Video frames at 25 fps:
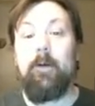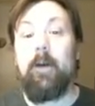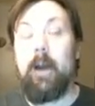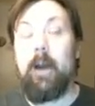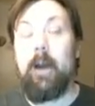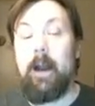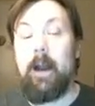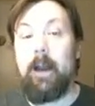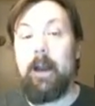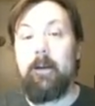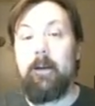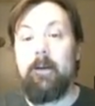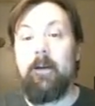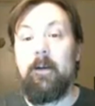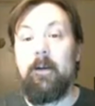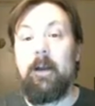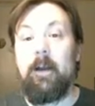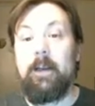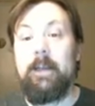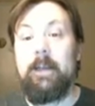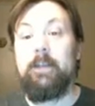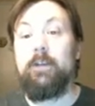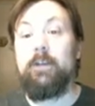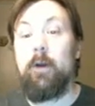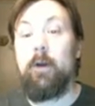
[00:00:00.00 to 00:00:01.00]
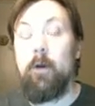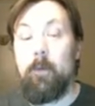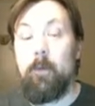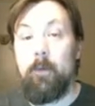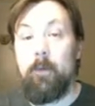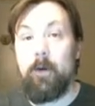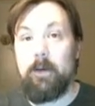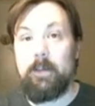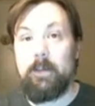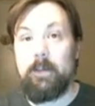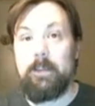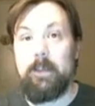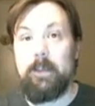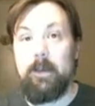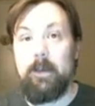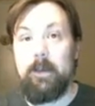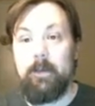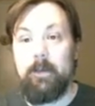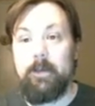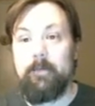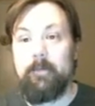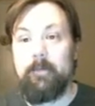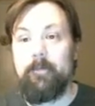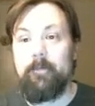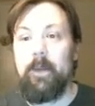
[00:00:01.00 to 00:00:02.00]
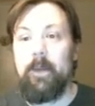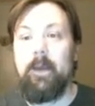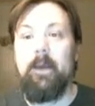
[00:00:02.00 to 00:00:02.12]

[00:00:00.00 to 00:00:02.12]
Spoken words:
or higher on each homework assignment